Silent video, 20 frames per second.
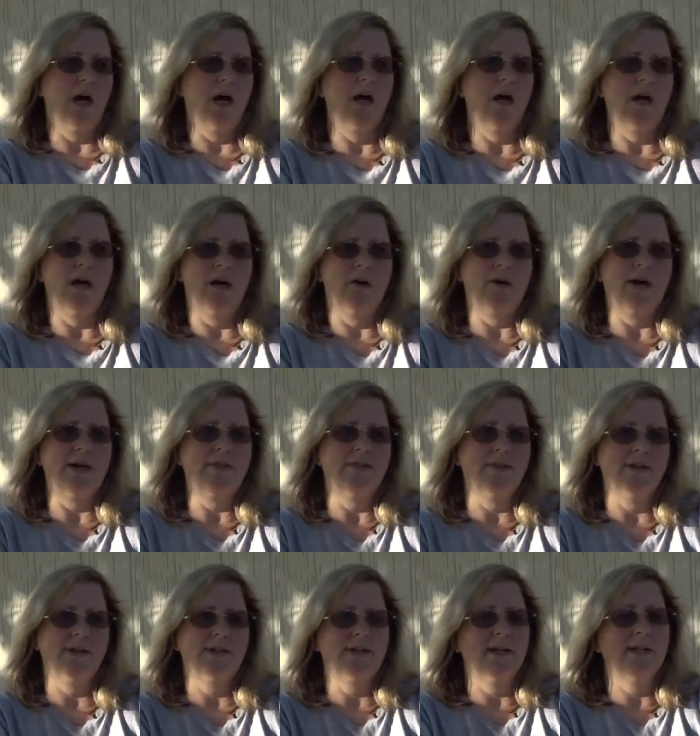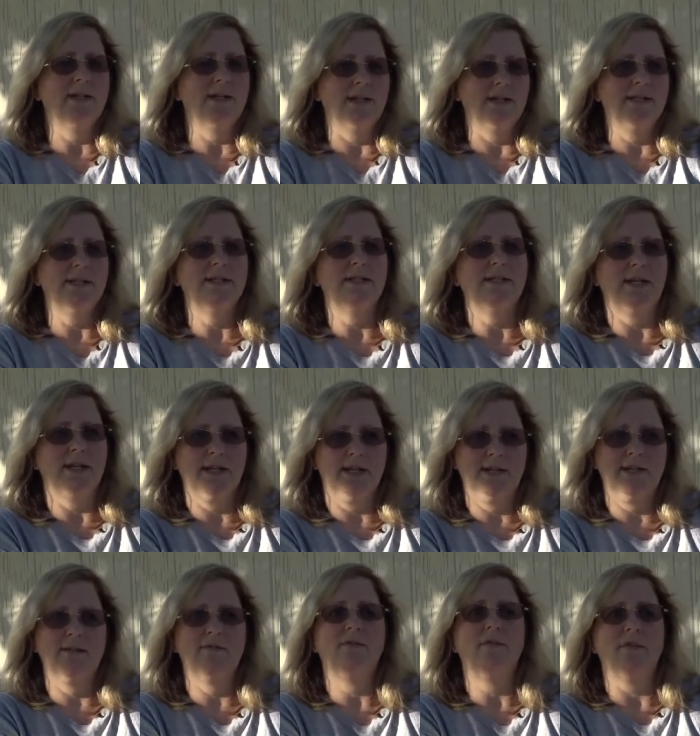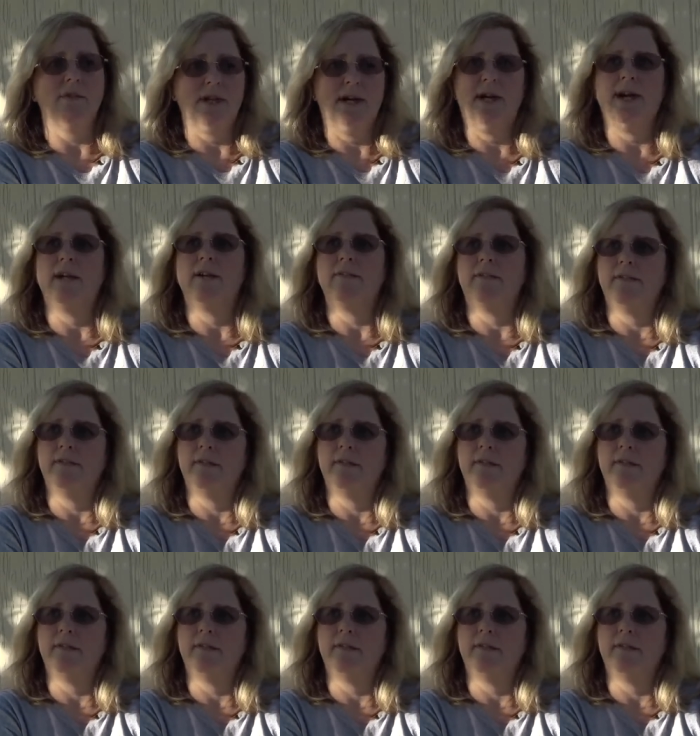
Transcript: Oh, I think they need to stay in for life.